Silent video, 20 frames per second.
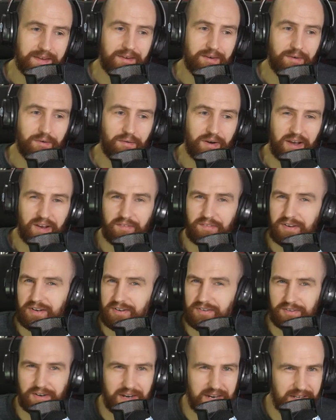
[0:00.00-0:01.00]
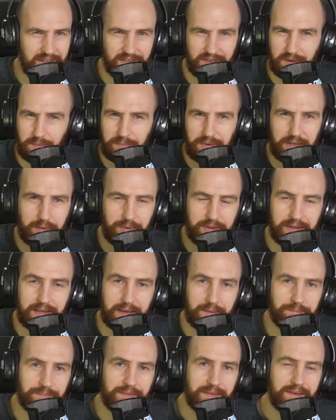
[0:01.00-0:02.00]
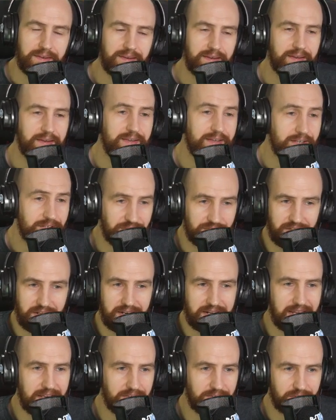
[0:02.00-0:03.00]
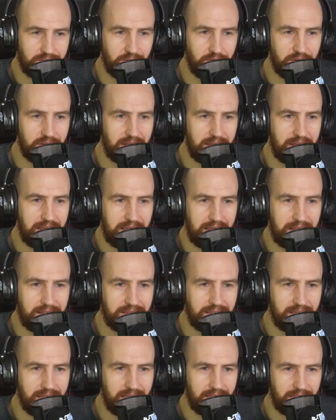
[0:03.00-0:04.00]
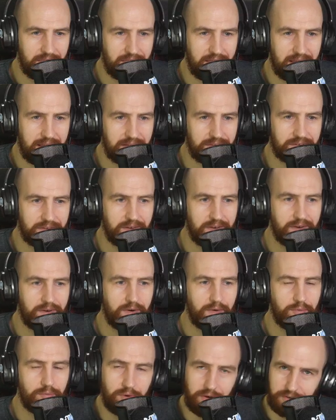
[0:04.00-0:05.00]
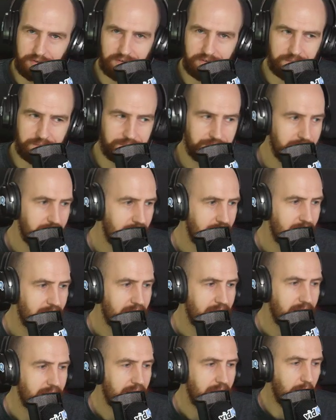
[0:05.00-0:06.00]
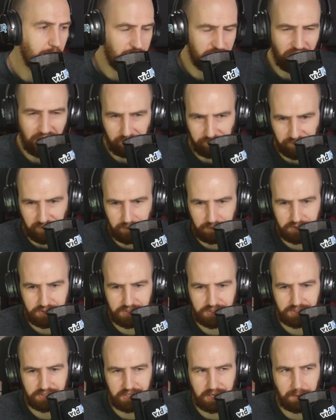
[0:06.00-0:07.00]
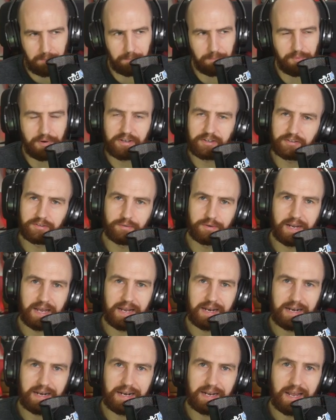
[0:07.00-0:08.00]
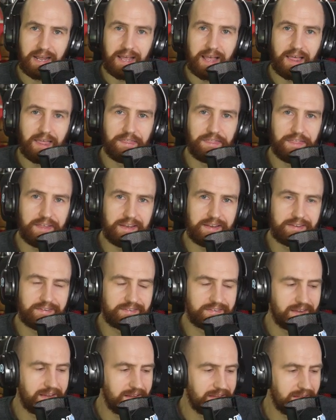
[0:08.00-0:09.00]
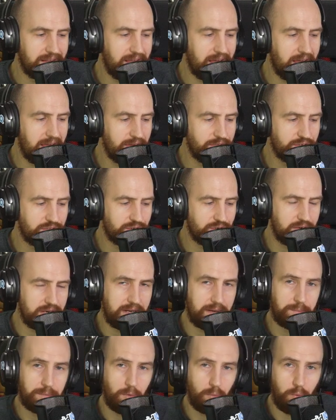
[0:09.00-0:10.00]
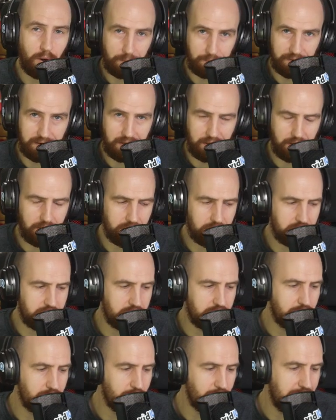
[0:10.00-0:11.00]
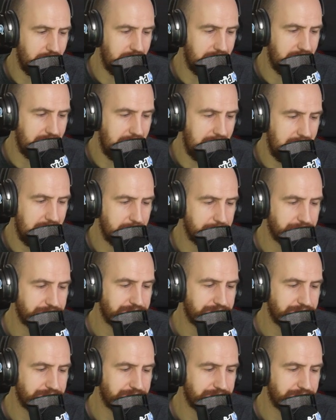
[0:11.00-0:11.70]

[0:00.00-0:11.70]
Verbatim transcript: rather than trying to compete with them, you're just going to get stuck in that rut. And with that, folks, it brings to an end this live stream webinar Q and A.